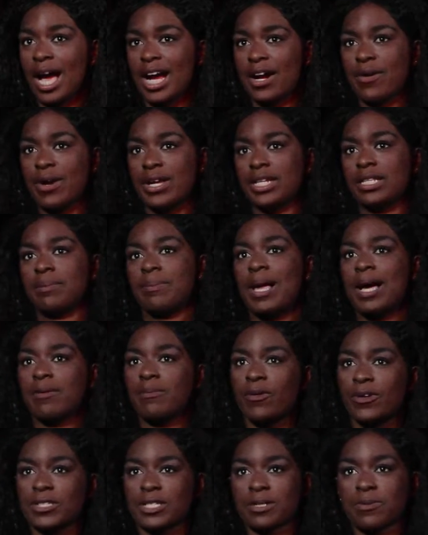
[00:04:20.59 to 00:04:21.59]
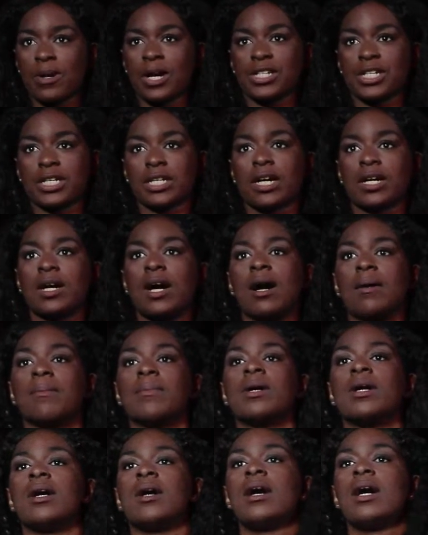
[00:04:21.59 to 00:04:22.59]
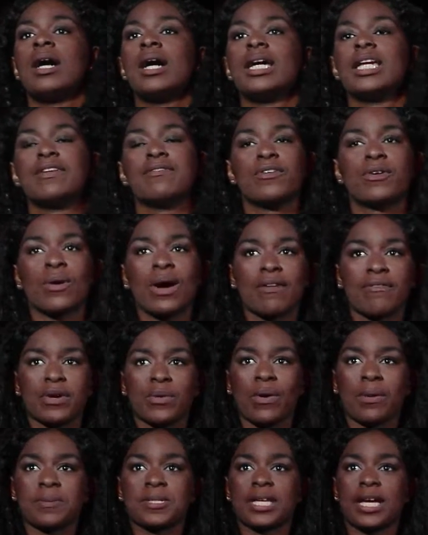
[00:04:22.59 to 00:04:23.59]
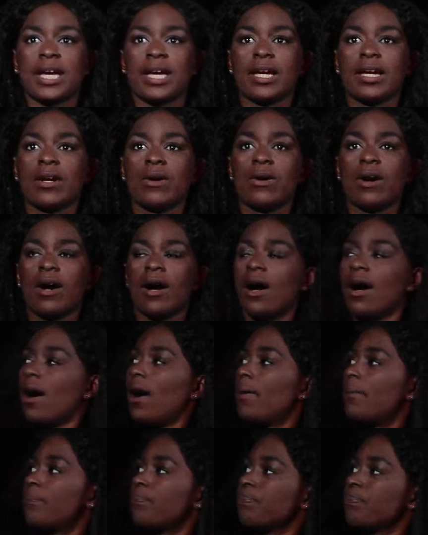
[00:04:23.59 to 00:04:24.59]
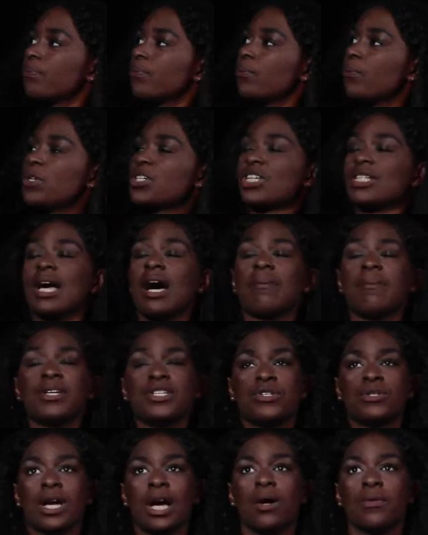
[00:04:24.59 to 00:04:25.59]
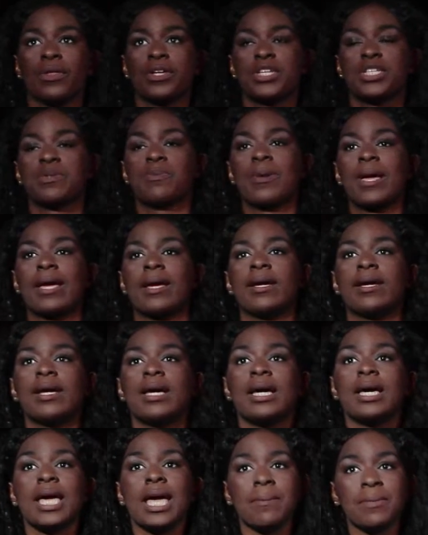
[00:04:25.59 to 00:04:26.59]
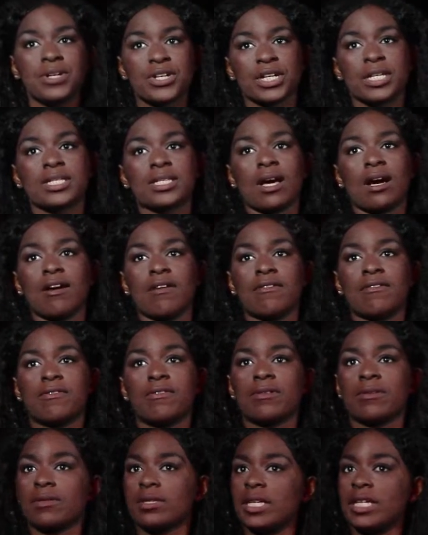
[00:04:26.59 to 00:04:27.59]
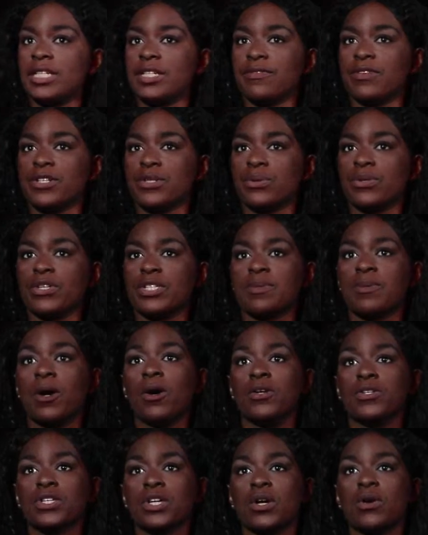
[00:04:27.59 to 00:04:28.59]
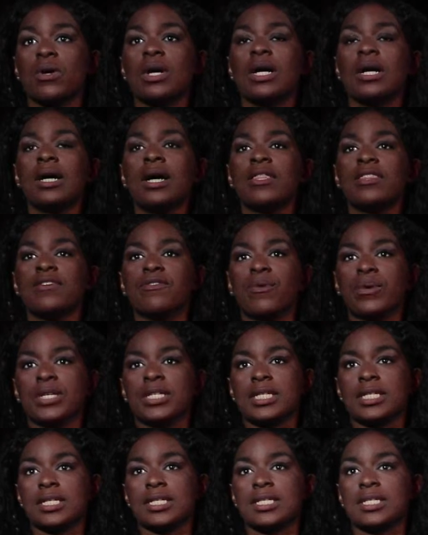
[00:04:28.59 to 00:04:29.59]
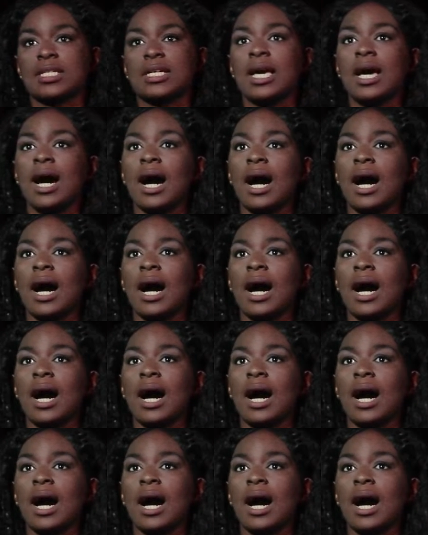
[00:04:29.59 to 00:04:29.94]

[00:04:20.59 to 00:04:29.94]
created the blackvoicesproject.com, an infographic website which allowed me to not only display images of the individuals, but also the voices